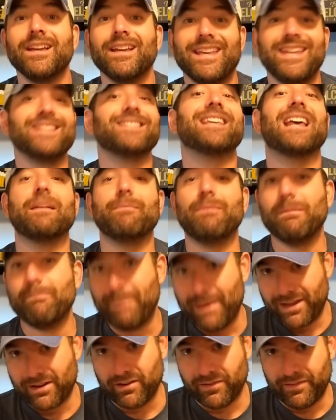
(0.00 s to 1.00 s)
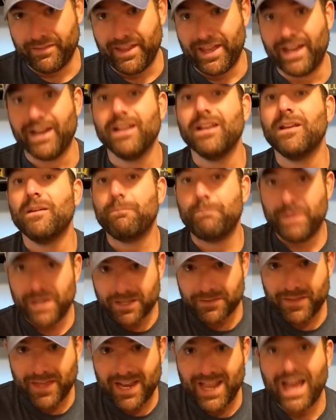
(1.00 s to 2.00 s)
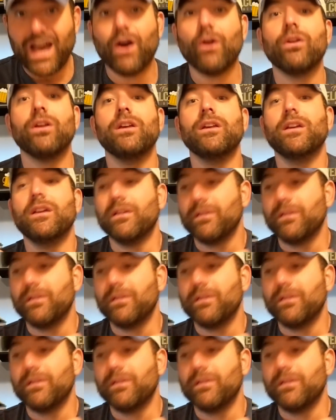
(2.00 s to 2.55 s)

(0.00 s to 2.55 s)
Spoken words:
He's got to be better than that. Pick that out,